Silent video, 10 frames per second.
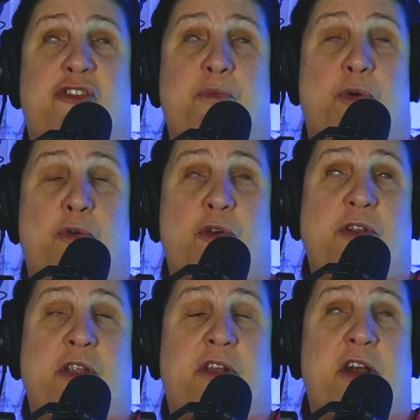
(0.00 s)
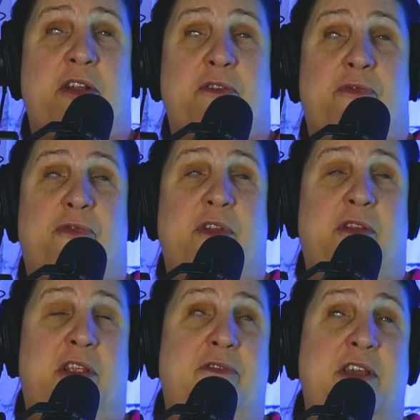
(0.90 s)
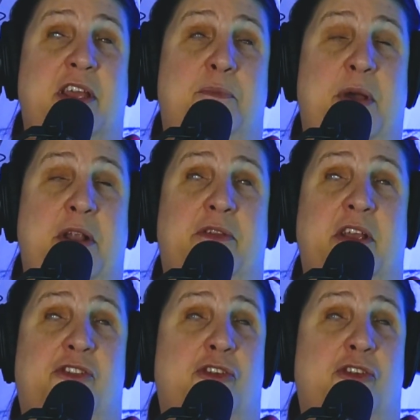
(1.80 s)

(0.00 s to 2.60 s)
support and kind of living independently.